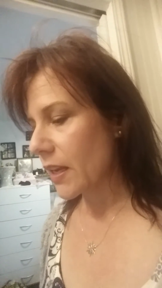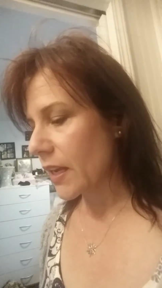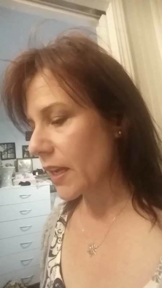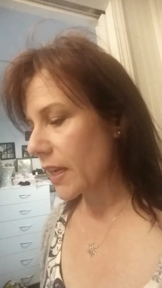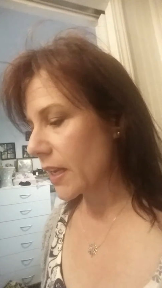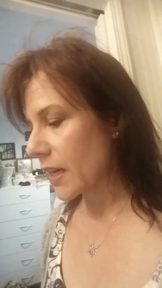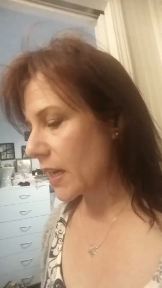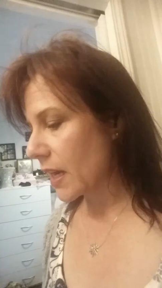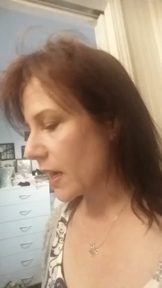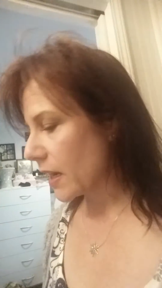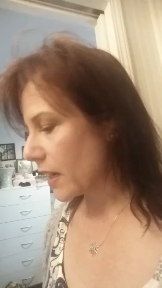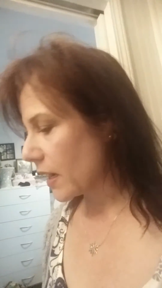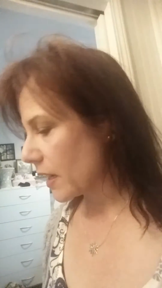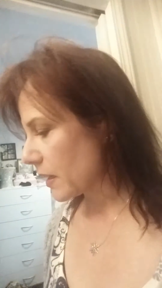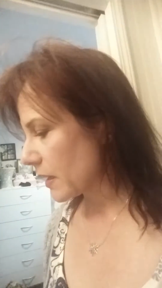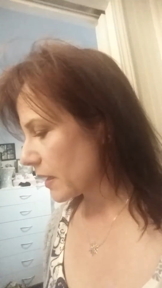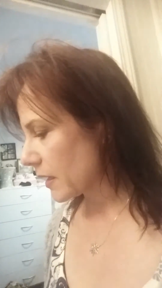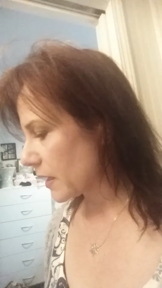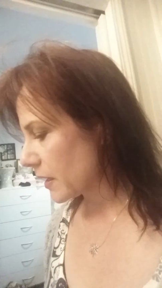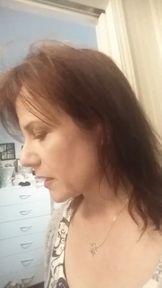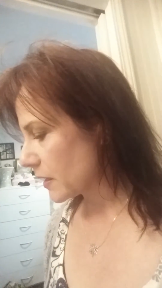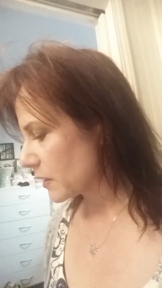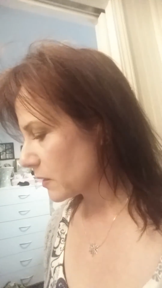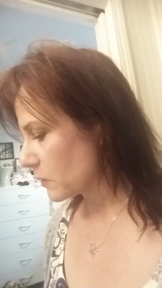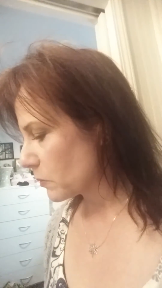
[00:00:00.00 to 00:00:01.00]
And
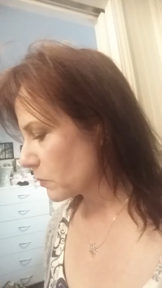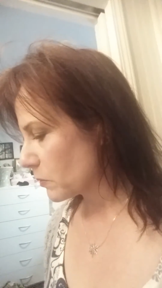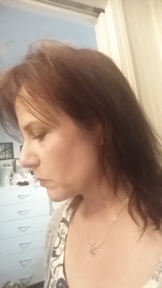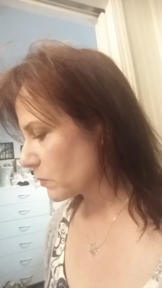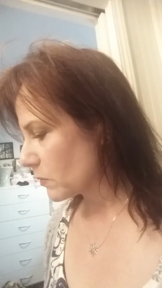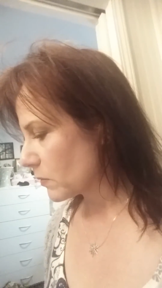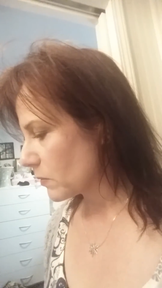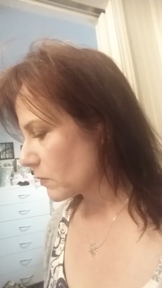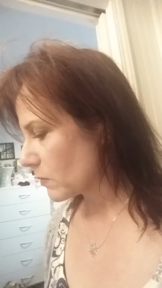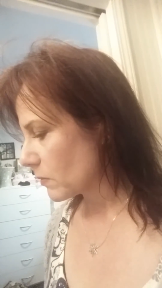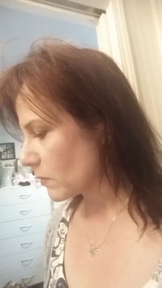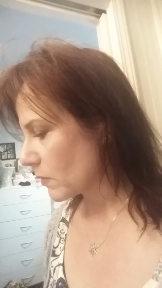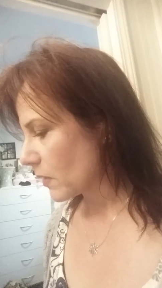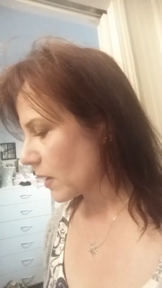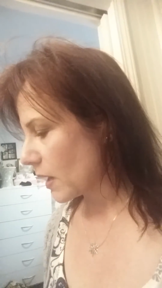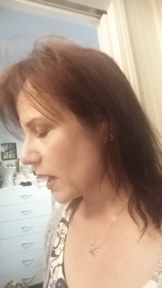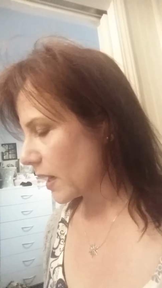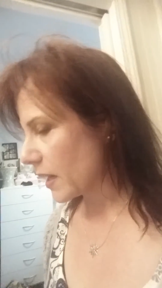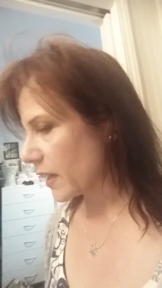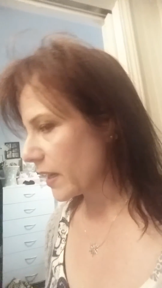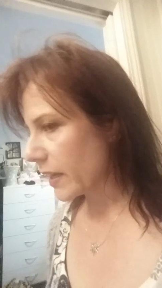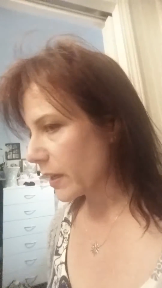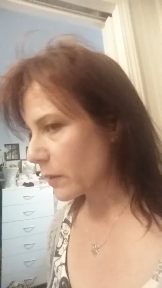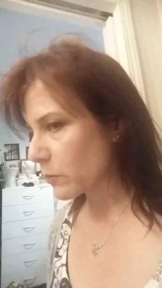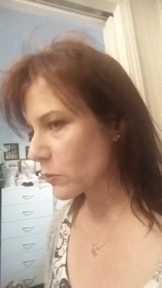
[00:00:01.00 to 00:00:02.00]
I'm
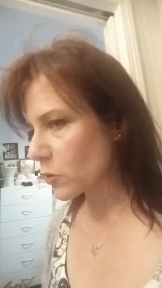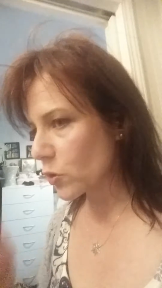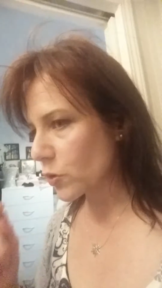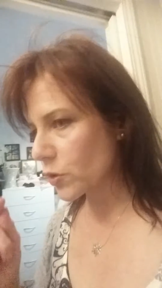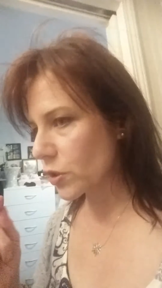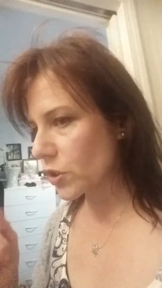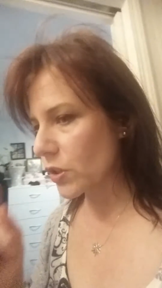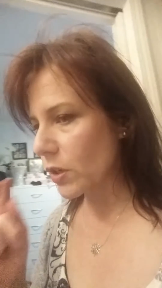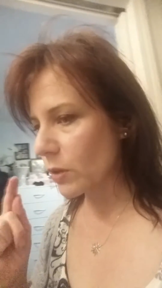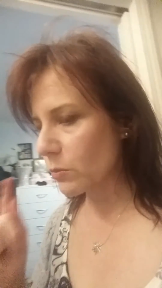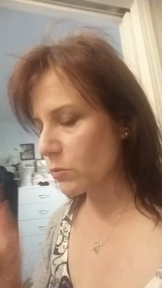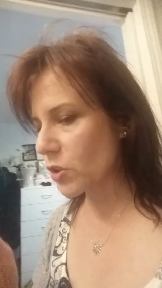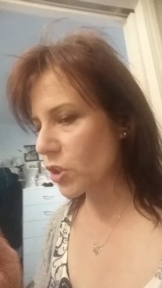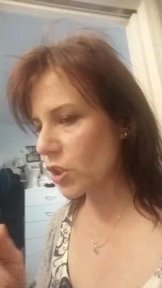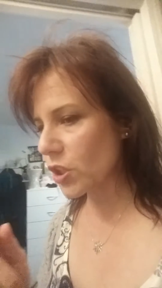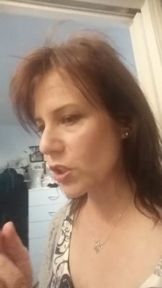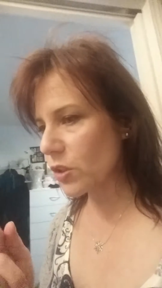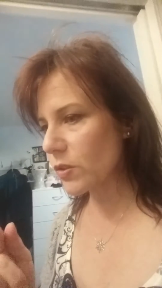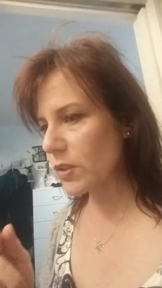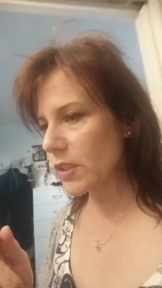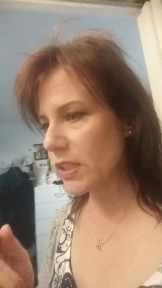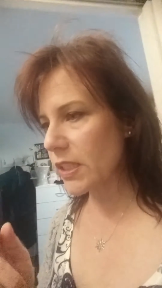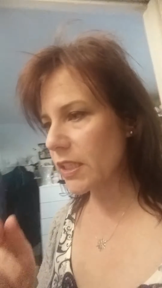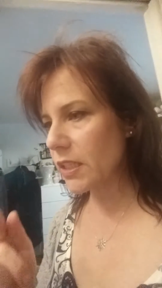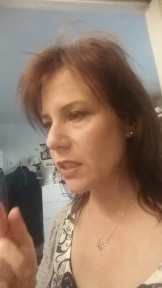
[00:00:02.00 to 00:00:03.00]

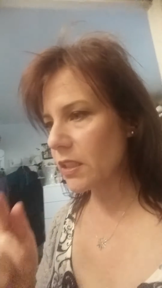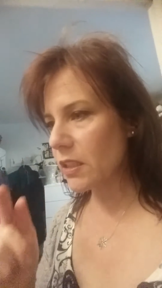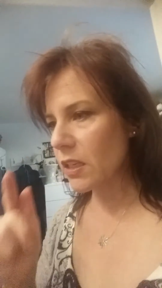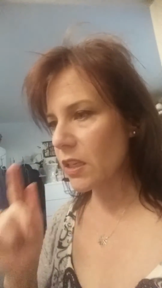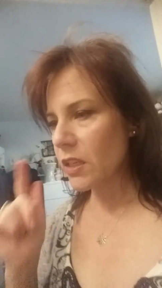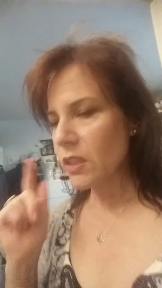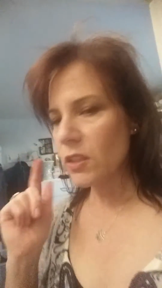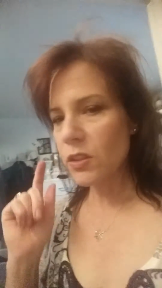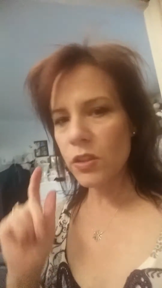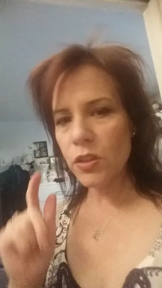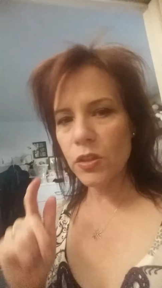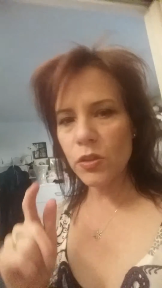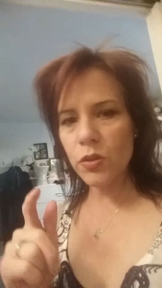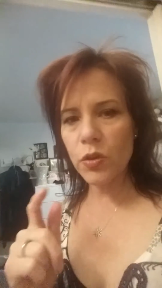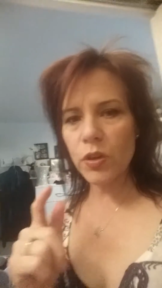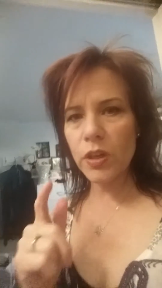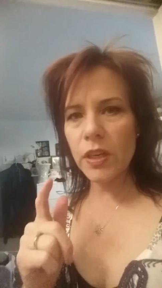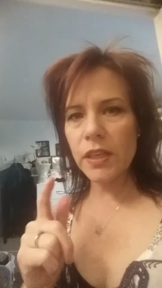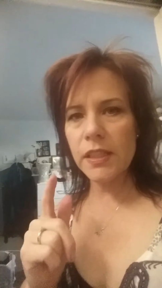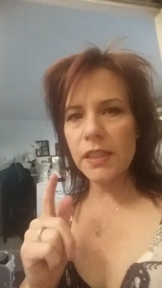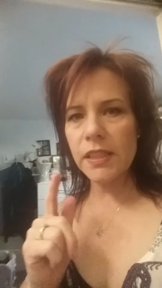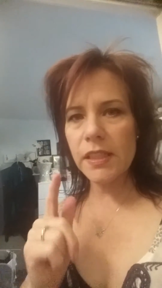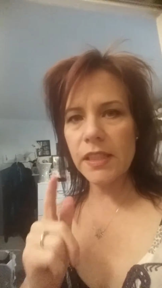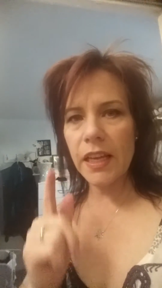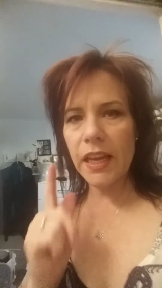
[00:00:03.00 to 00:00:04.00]
choosing to
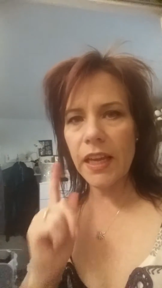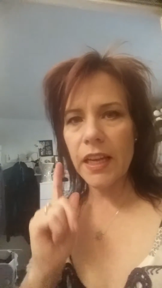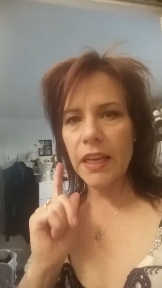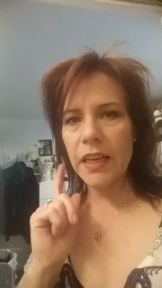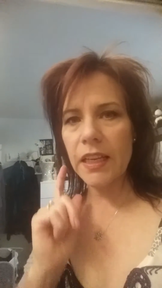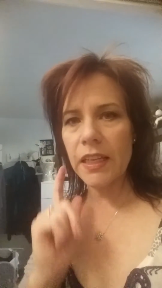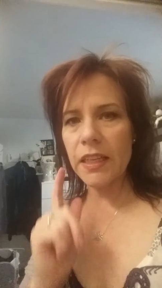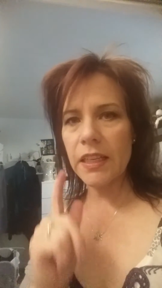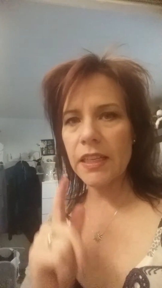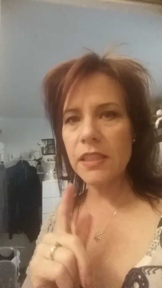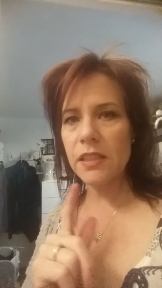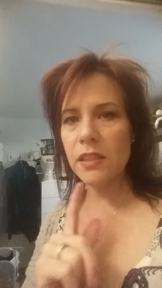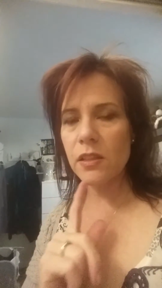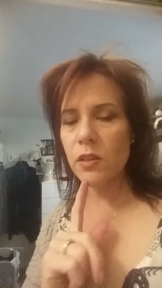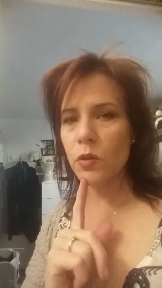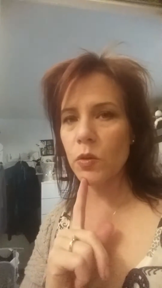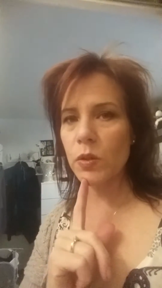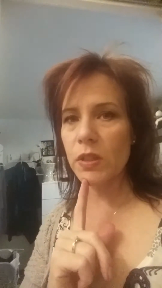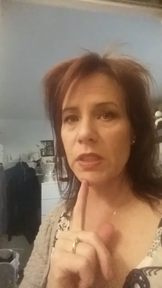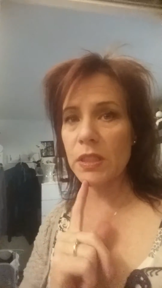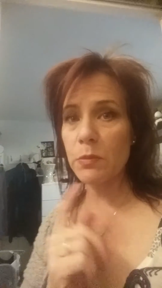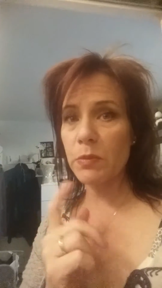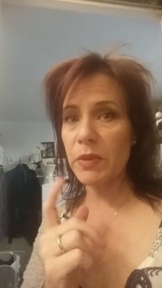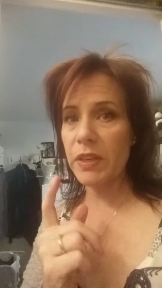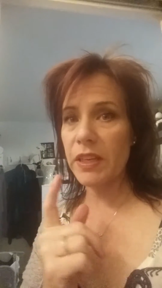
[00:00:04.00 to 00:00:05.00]
trust that it is
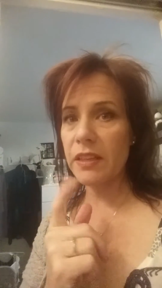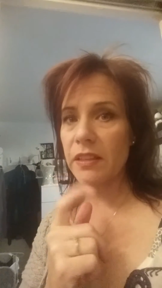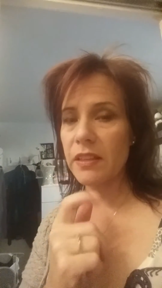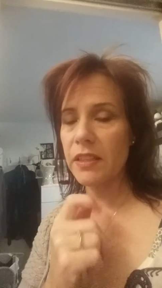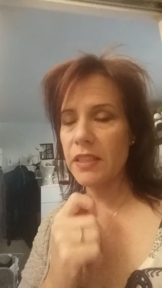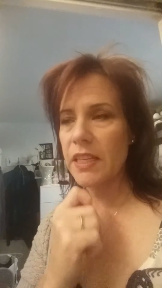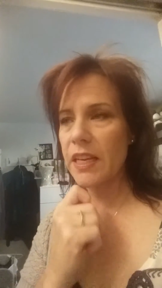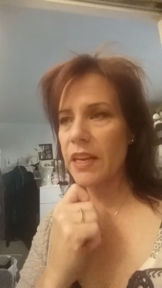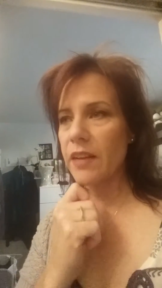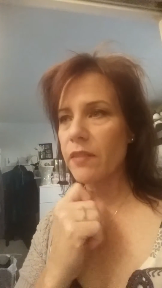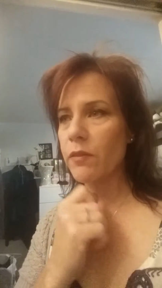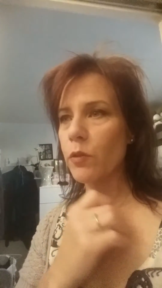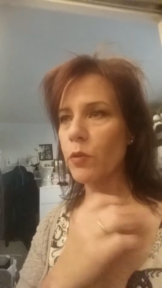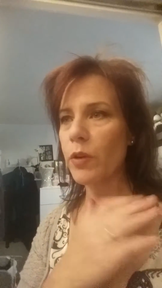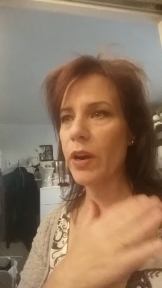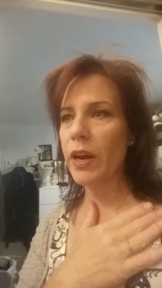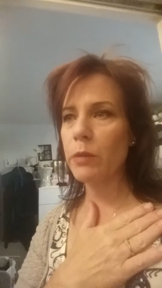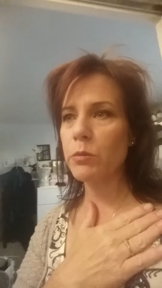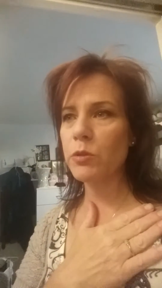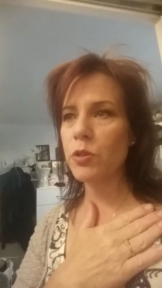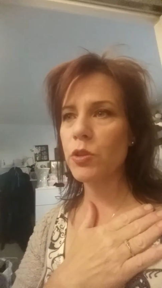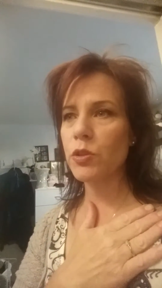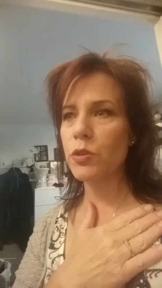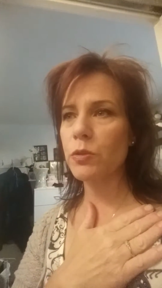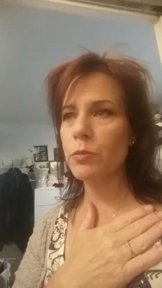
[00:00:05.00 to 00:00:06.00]
going to be the day of the
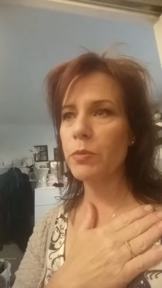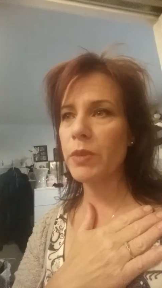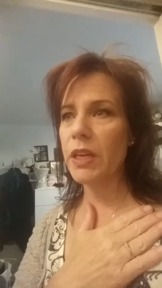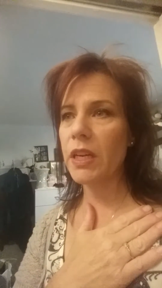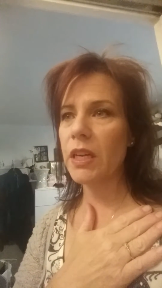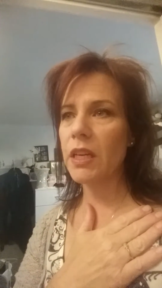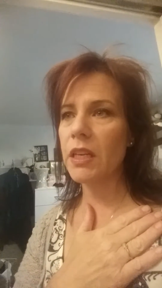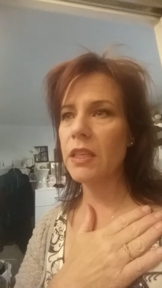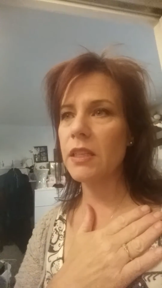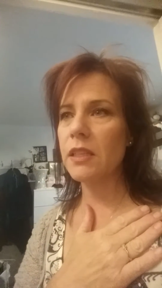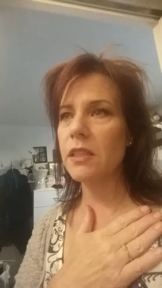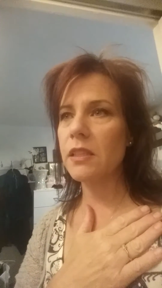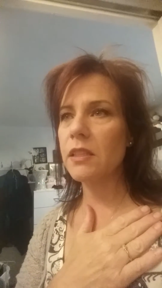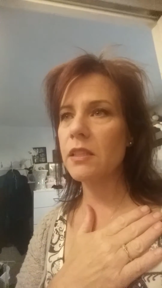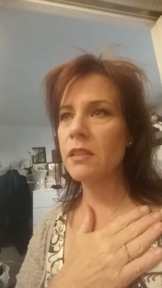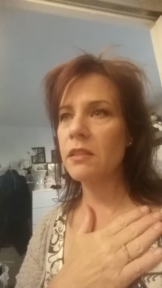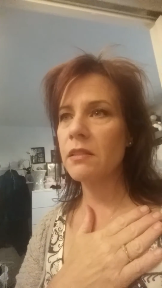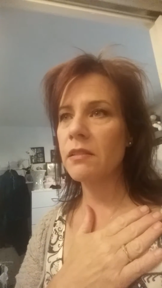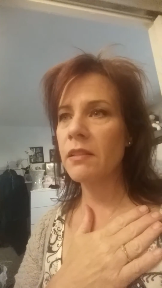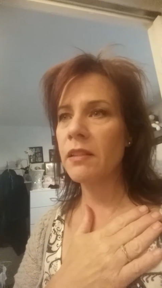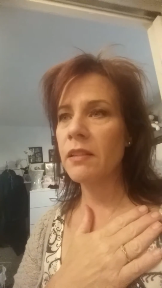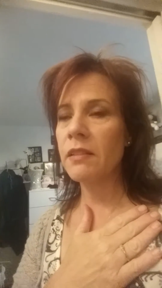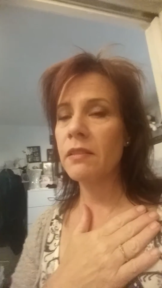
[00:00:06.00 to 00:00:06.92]
rapture, because